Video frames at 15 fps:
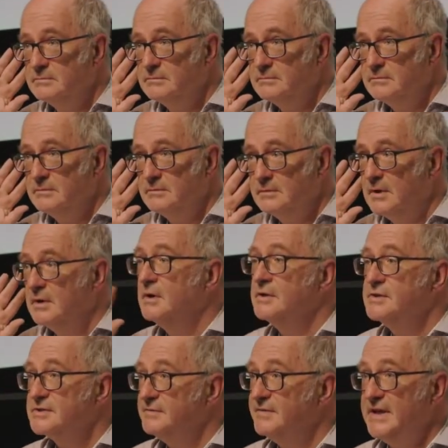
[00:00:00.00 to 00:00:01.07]
No.
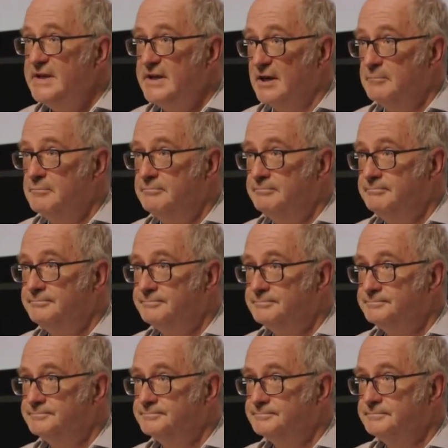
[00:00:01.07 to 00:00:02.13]
Slovenia.
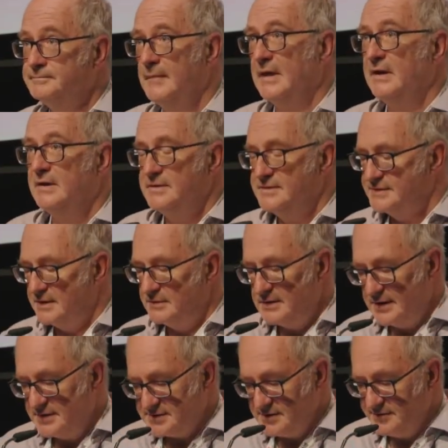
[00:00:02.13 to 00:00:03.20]
So
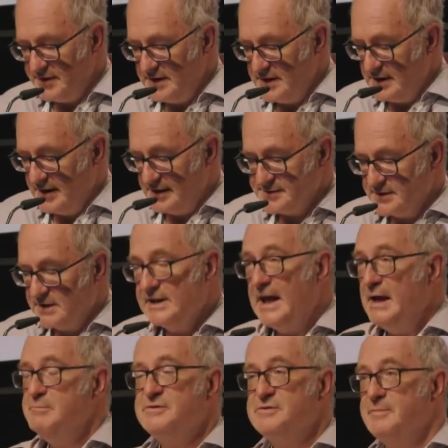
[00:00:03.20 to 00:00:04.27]
Slovenia has a
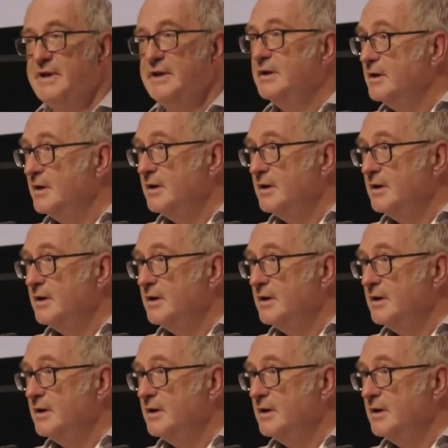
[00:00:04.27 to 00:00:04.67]
claim to be,